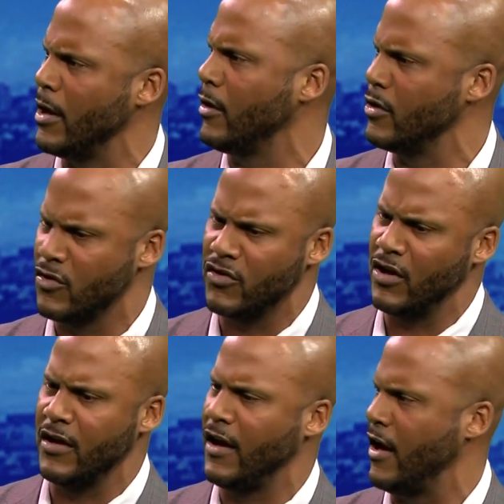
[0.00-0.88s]
I'm not going to
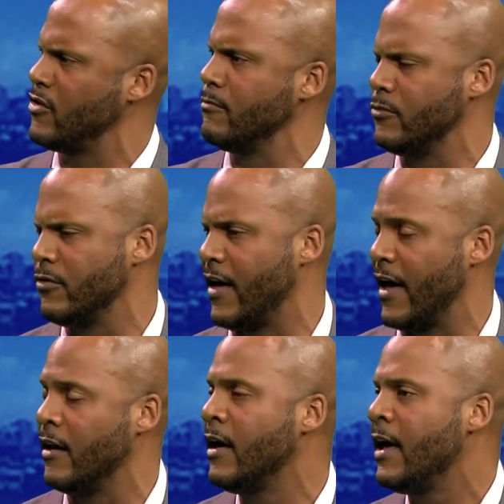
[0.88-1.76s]
just take cash and do
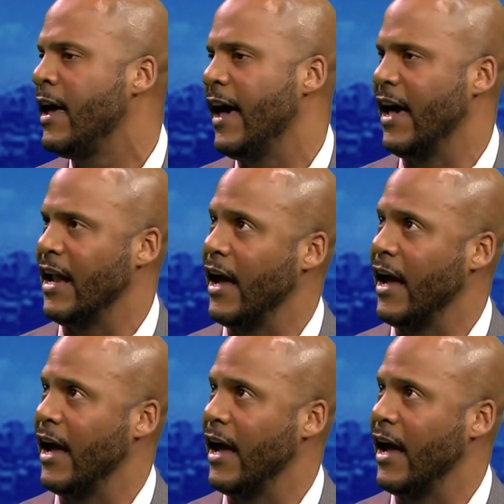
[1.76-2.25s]
that." Mm -hmm.